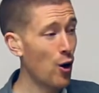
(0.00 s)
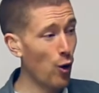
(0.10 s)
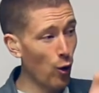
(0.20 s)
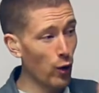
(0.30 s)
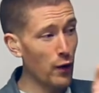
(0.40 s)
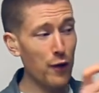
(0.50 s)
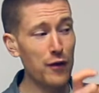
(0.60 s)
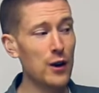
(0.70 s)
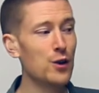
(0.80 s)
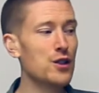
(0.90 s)
all of the
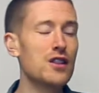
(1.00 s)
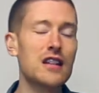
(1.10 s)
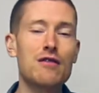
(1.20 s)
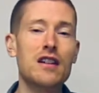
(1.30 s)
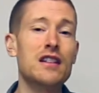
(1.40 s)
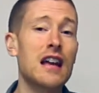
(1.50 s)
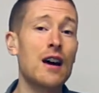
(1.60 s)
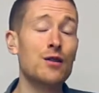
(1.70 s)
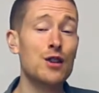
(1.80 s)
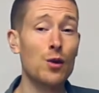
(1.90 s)
fills you see written
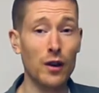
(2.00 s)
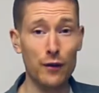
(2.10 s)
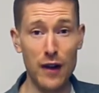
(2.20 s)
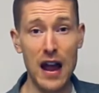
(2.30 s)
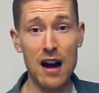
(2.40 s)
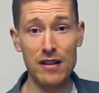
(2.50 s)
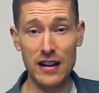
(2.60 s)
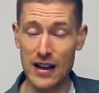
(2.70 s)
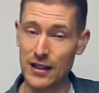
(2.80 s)
down, you want to vary, okay?